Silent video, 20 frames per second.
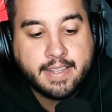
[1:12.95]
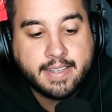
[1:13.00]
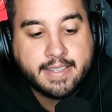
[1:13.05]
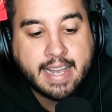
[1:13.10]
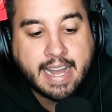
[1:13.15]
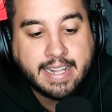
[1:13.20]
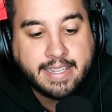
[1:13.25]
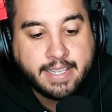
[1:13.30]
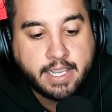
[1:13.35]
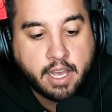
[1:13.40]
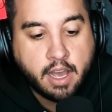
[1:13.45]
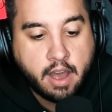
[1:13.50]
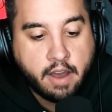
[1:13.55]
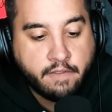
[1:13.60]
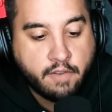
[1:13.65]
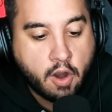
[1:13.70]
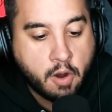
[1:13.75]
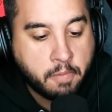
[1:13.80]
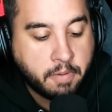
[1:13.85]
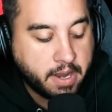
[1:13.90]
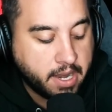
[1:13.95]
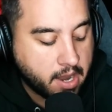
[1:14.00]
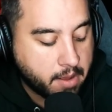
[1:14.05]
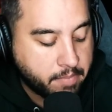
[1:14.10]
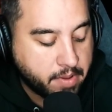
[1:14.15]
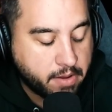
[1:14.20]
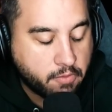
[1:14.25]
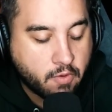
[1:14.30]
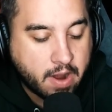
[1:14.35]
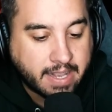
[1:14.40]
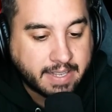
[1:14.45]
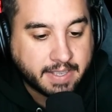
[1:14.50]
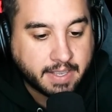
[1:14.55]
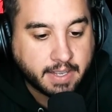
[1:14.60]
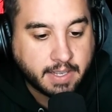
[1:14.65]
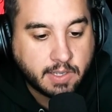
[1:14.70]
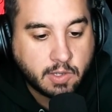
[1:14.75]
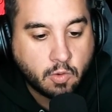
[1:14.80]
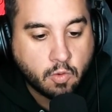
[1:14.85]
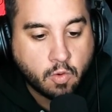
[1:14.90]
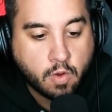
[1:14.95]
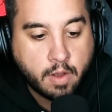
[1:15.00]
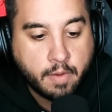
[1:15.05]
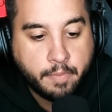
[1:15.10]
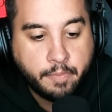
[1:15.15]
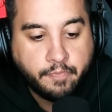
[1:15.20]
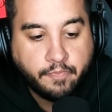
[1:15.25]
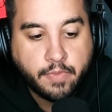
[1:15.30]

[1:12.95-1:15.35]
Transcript: this idea of opening up a wrestling school.